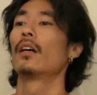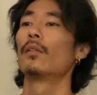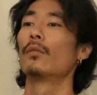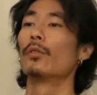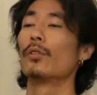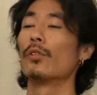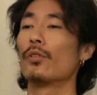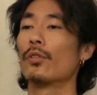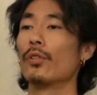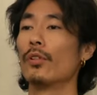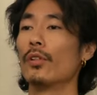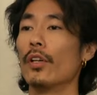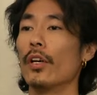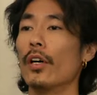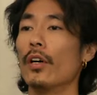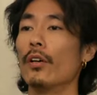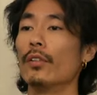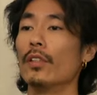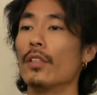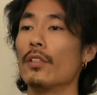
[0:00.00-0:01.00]
we're just gonna
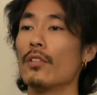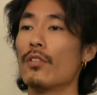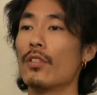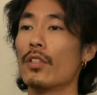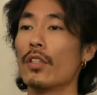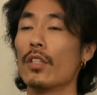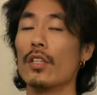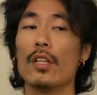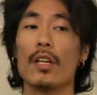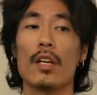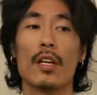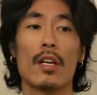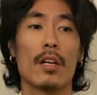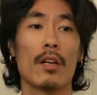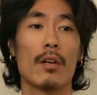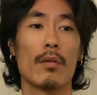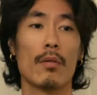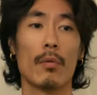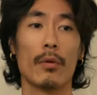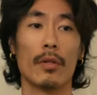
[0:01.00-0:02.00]
go on and see
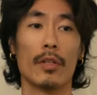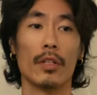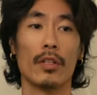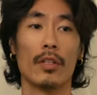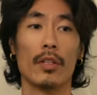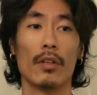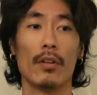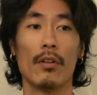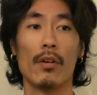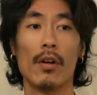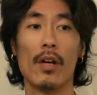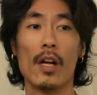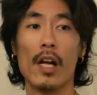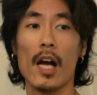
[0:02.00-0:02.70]
what we can do.